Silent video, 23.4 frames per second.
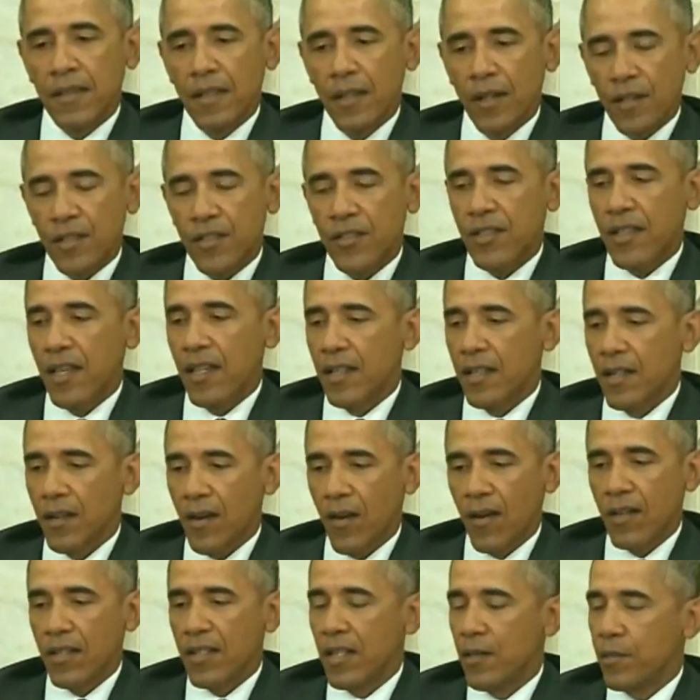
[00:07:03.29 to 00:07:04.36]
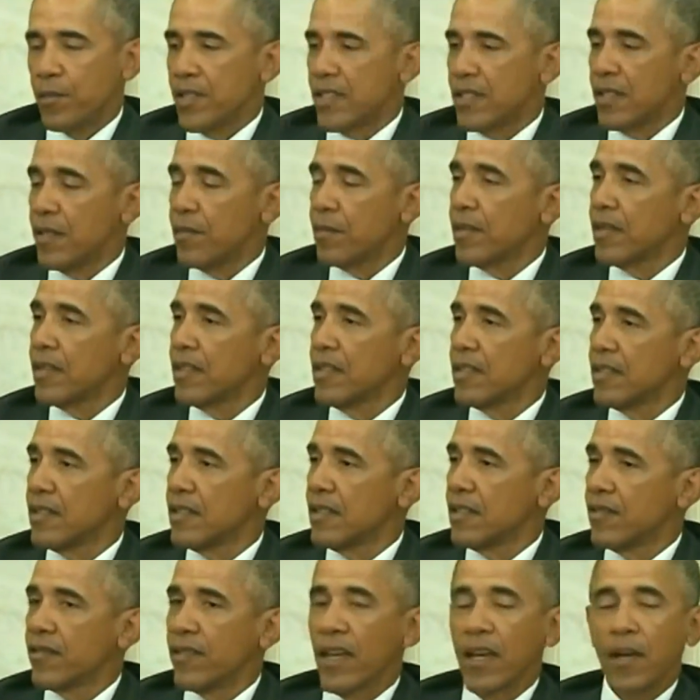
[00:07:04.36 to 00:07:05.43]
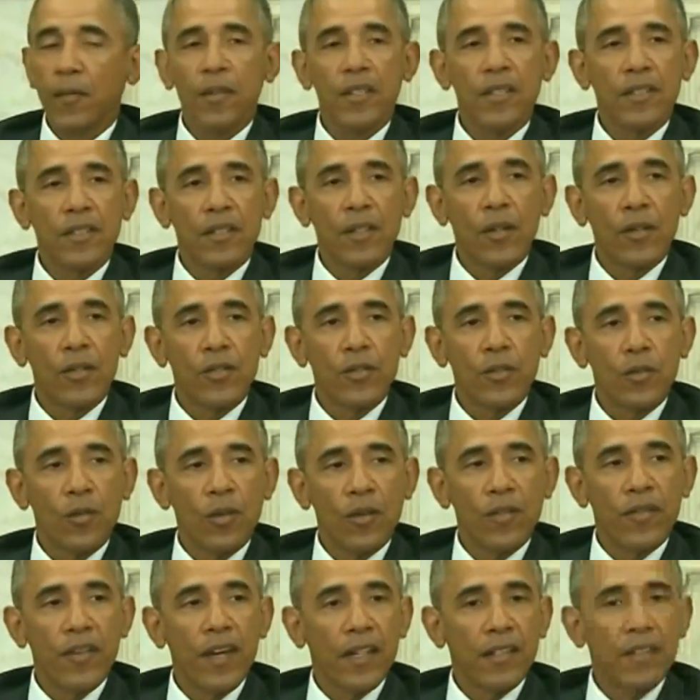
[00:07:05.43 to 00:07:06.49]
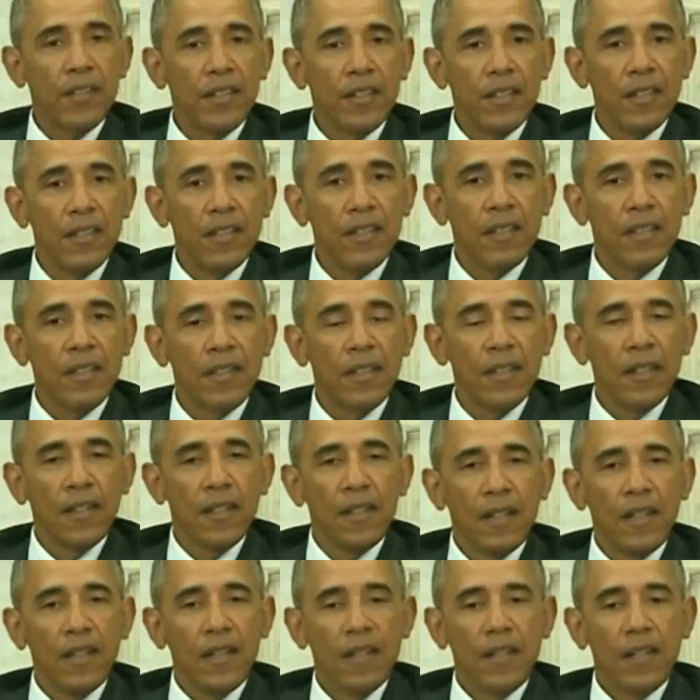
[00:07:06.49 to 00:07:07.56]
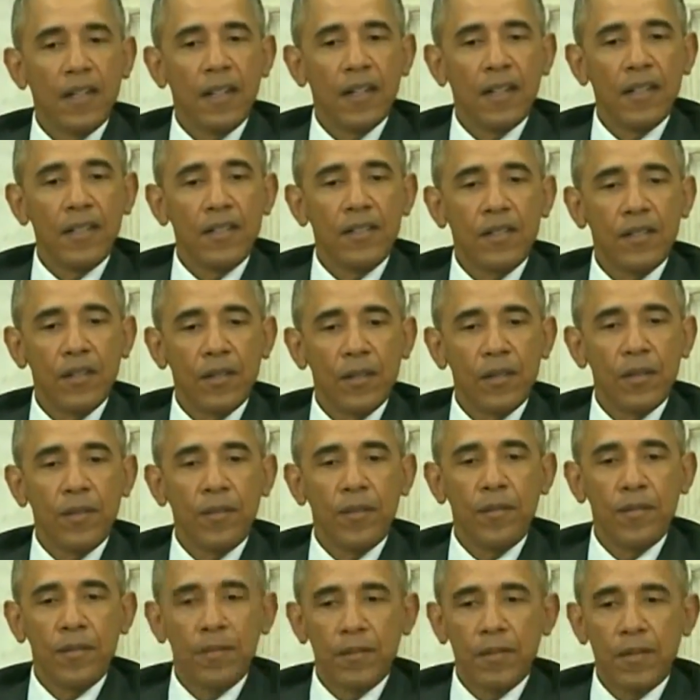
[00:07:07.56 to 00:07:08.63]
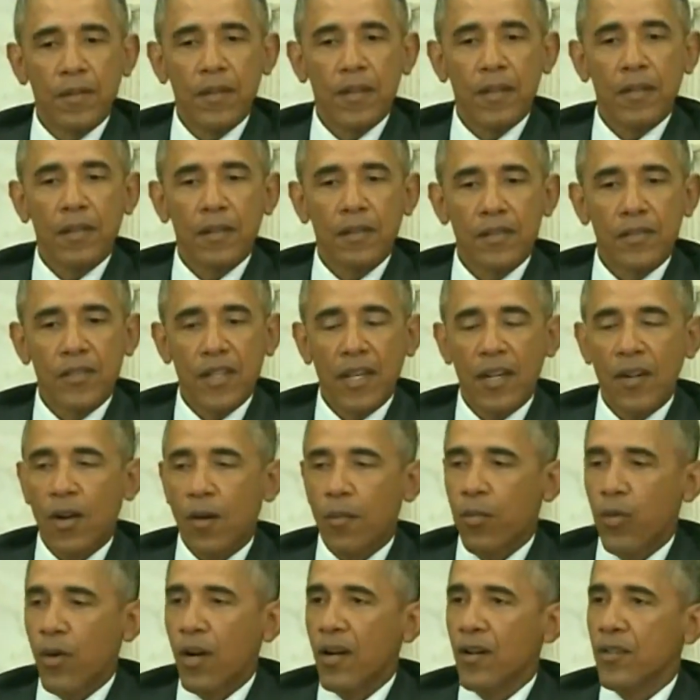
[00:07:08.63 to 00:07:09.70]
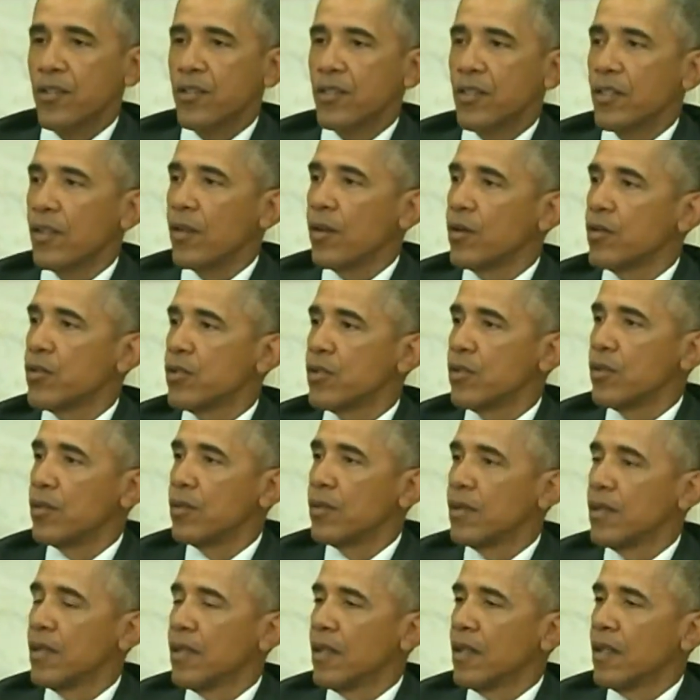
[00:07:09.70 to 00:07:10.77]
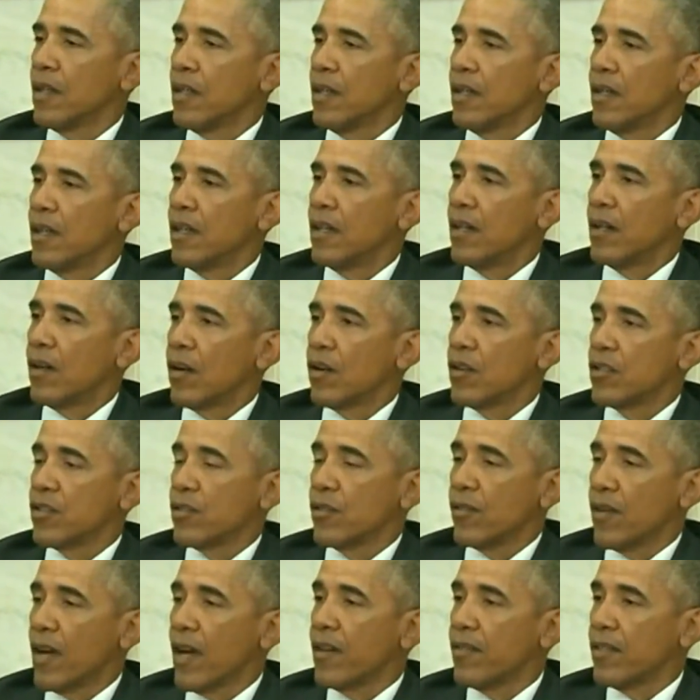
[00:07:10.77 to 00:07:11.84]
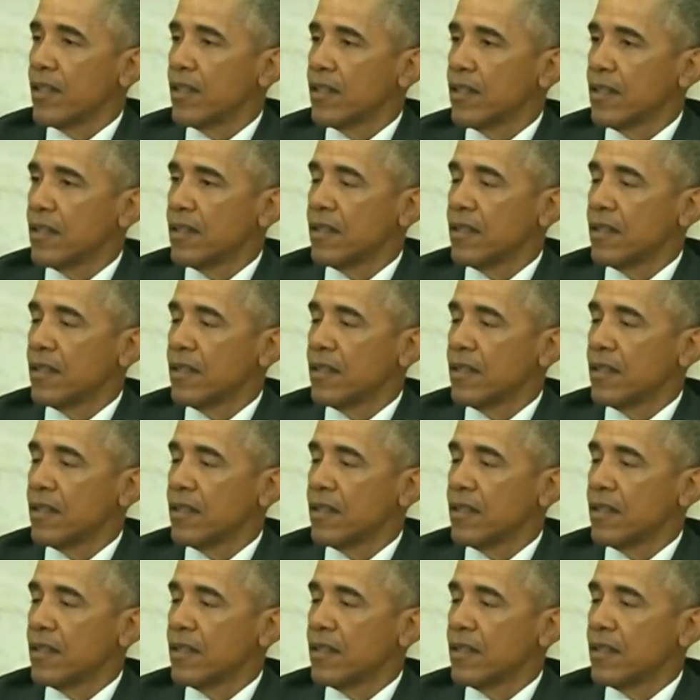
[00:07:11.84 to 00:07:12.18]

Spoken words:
extend our deepest sympathies to the families of those who are affected, and to send our prayers to those who are surviving